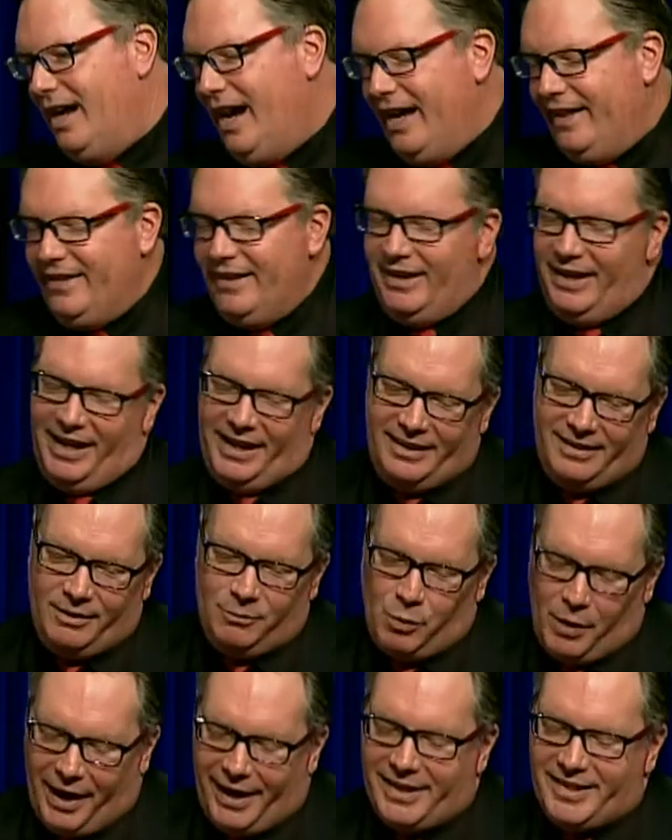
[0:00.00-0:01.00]
And
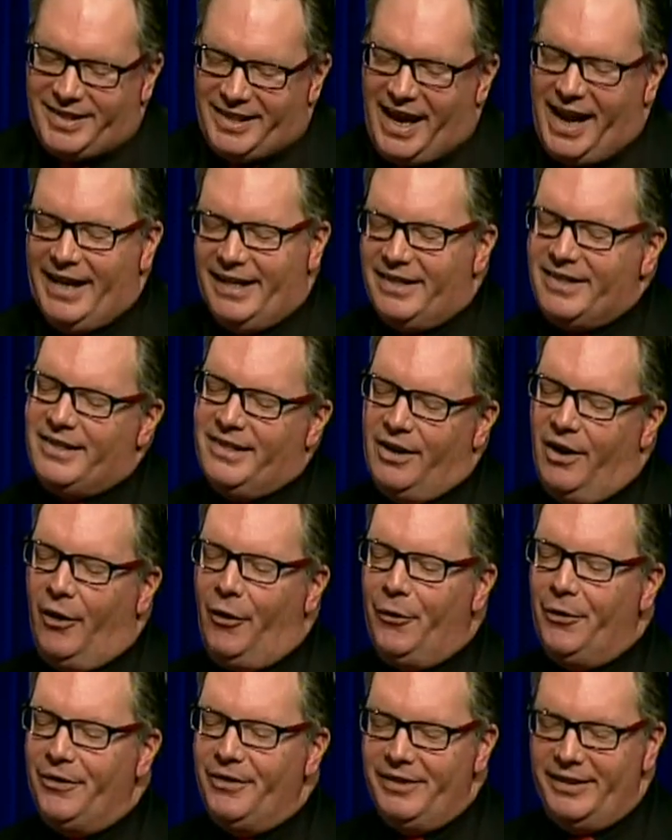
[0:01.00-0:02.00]
what I say is,
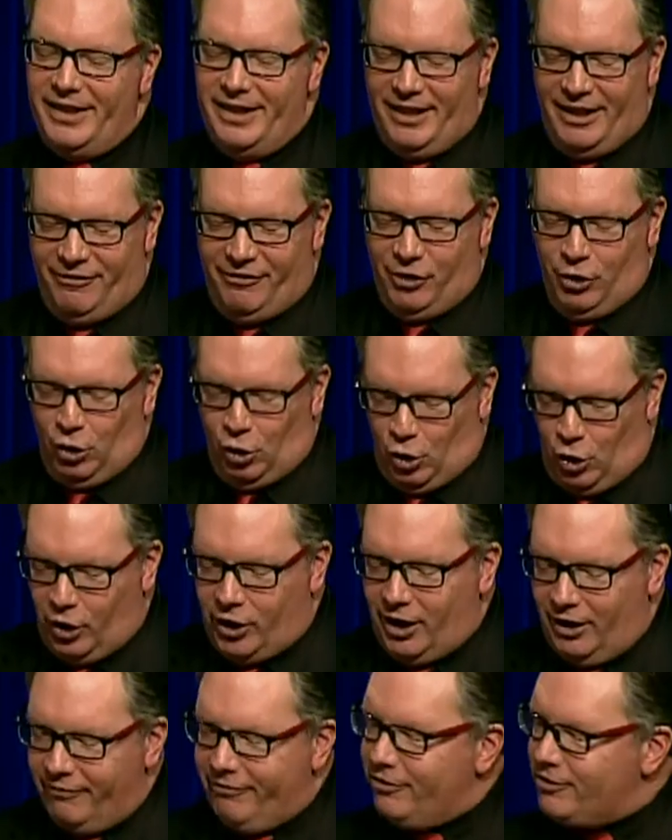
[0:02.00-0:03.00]
if you're
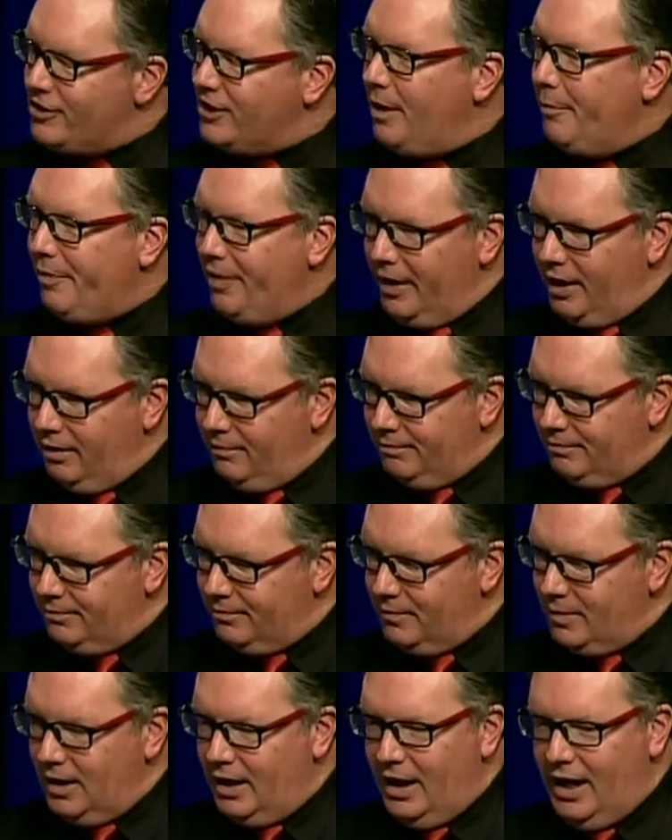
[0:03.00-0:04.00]
looking for something,
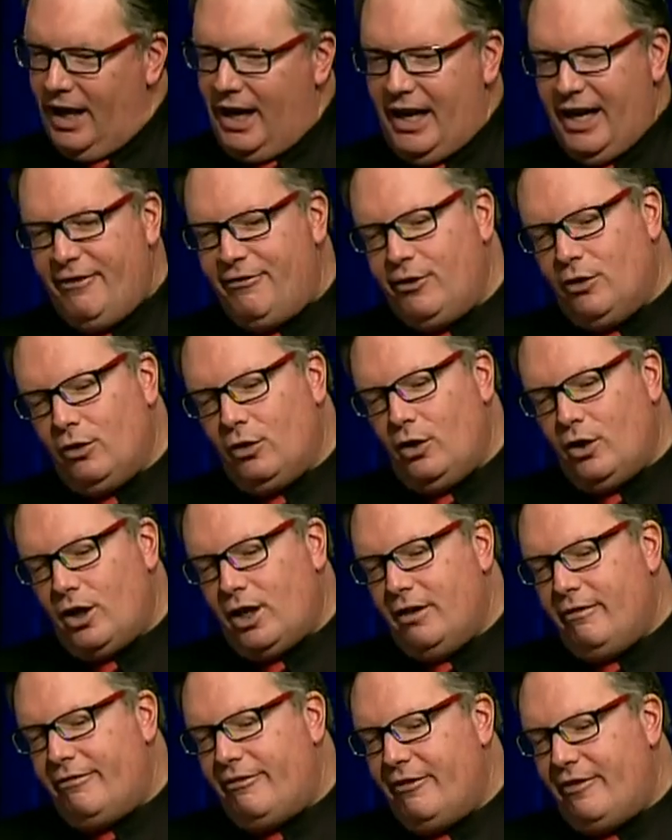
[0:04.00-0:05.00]
if you're
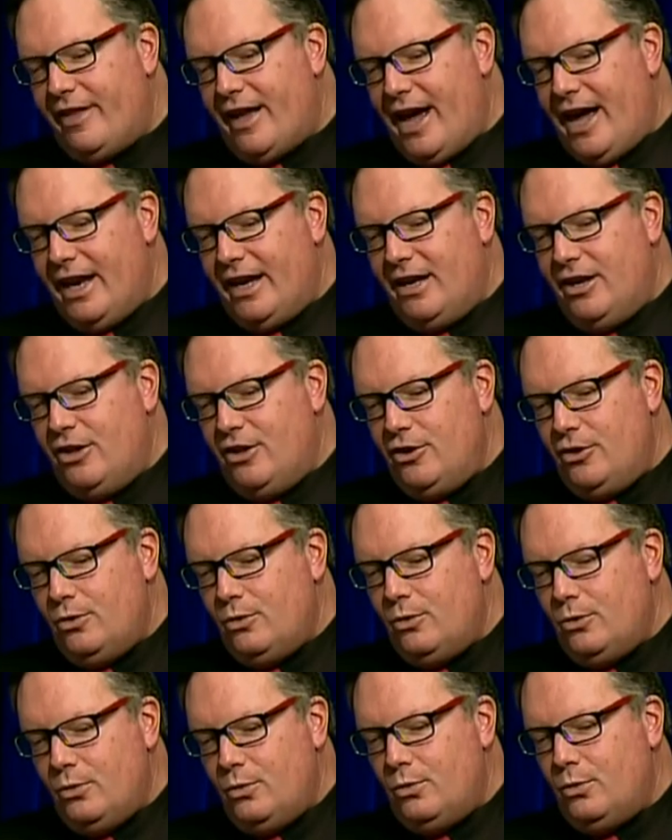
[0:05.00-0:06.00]
looking for that
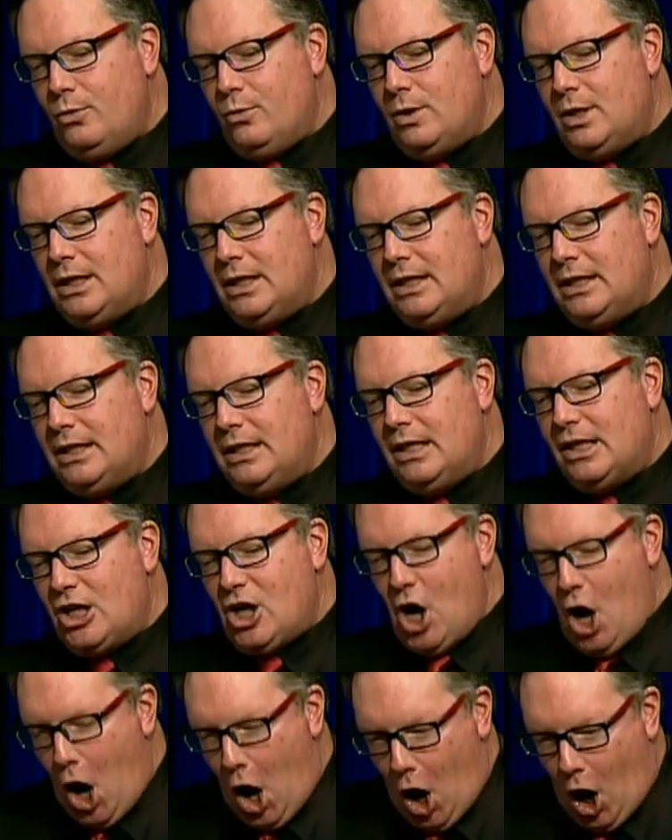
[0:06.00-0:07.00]
new
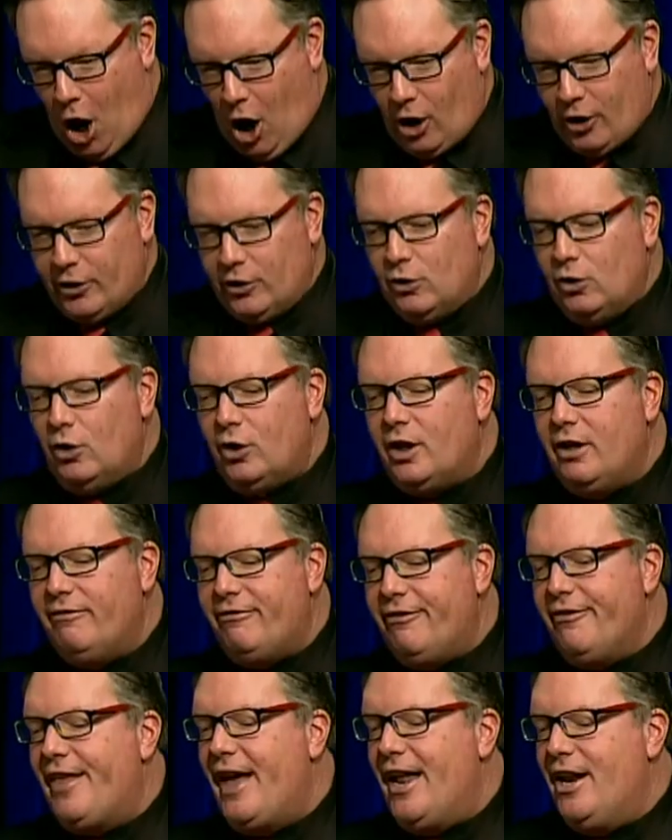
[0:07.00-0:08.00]
car, you're looking
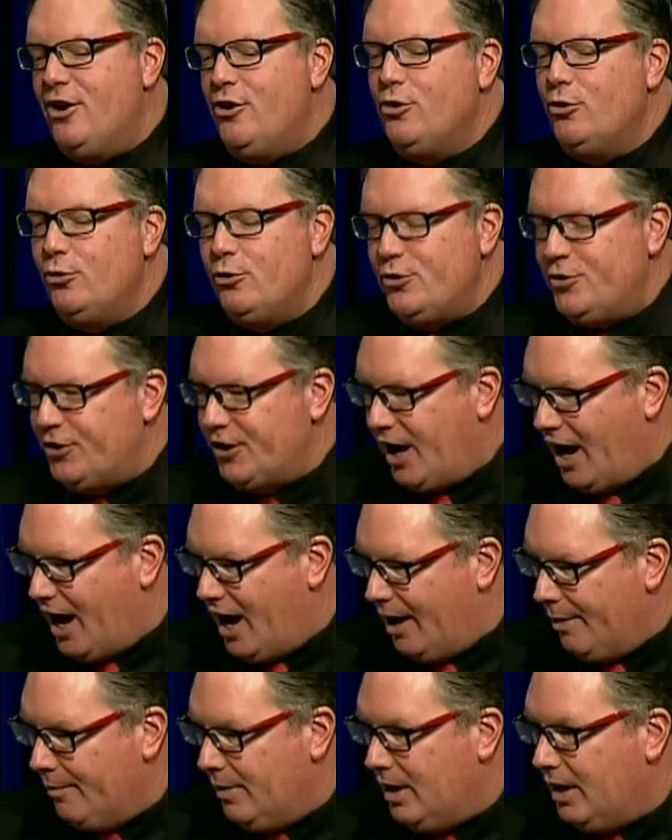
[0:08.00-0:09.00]
for that new
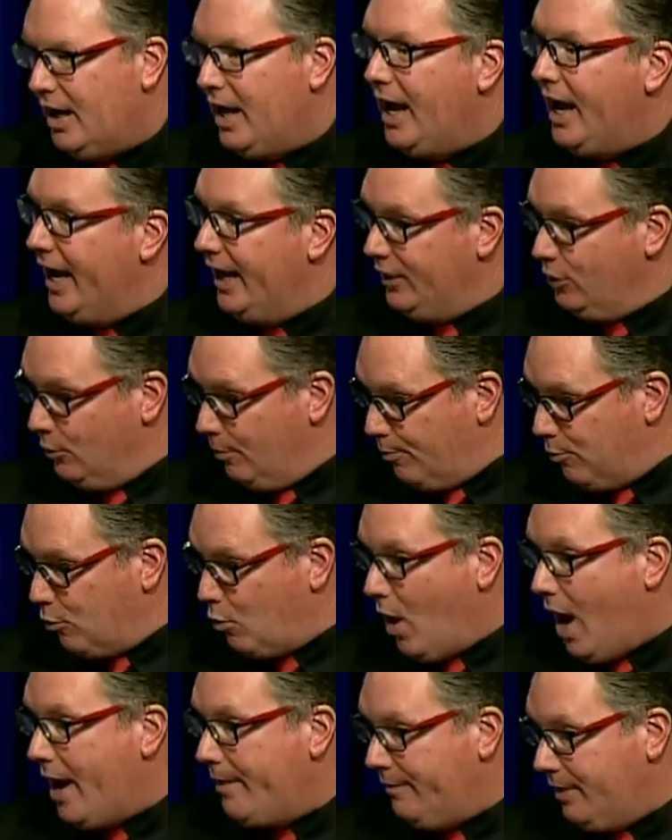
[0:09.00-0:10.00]
job, and you're
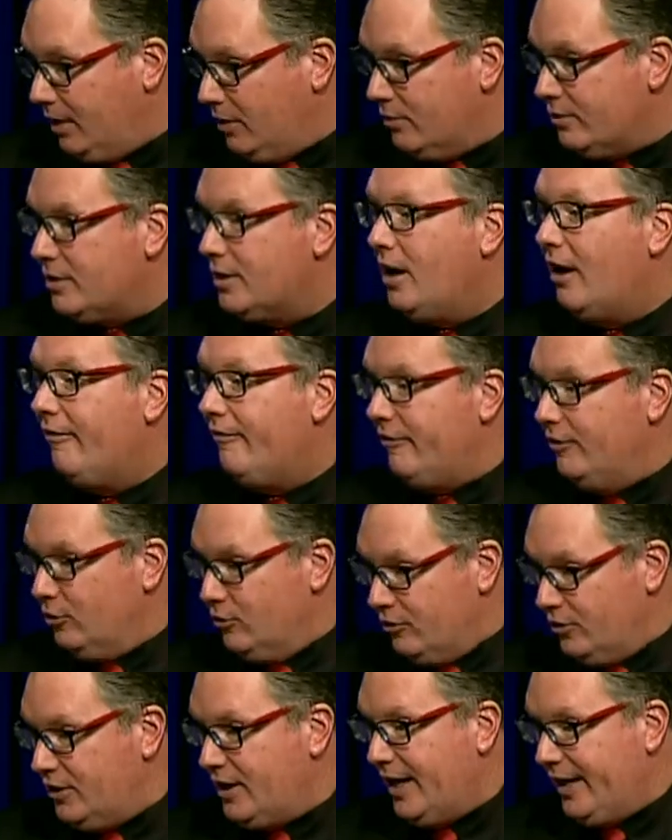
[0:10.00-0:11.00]
priming yourself and
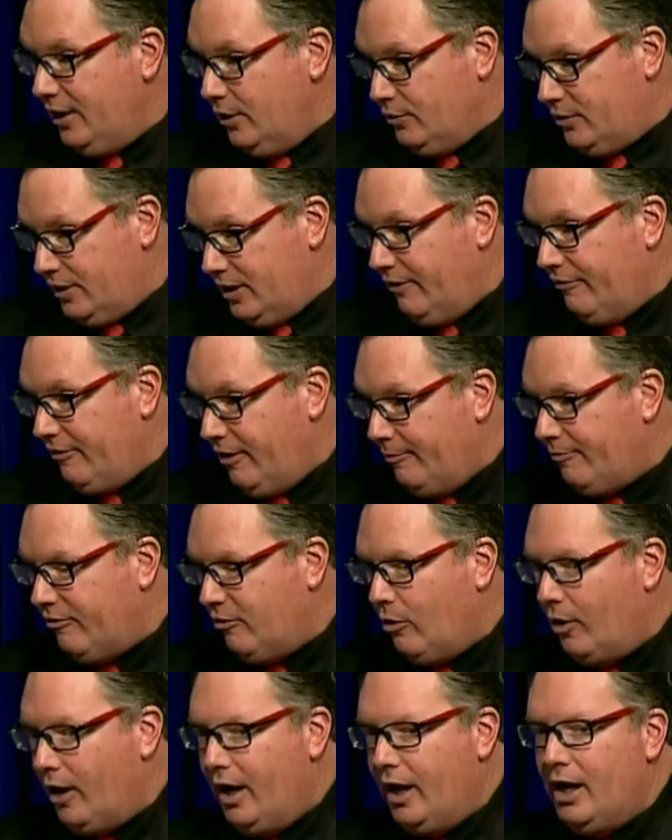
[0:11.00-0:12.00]
you're setting yourself up
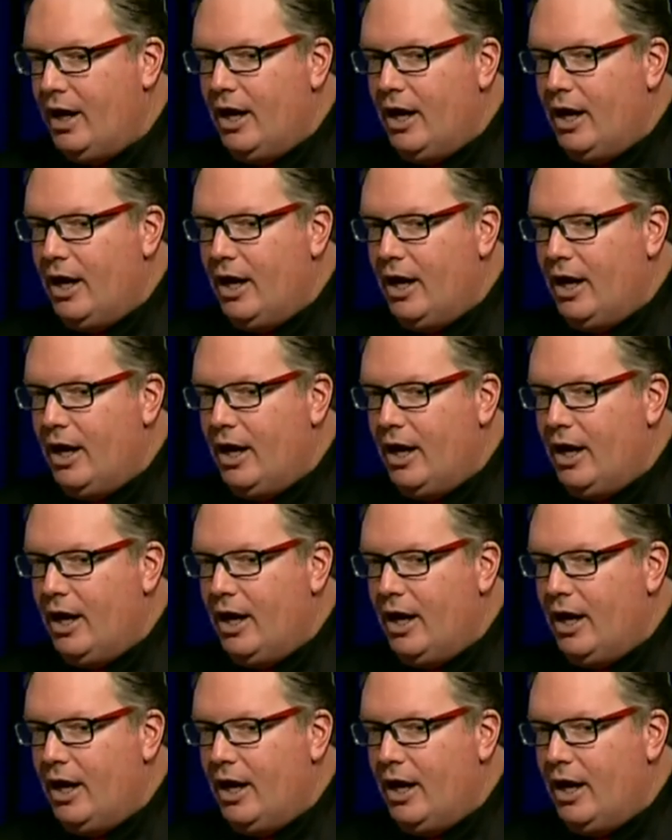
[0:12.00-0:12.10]
for it,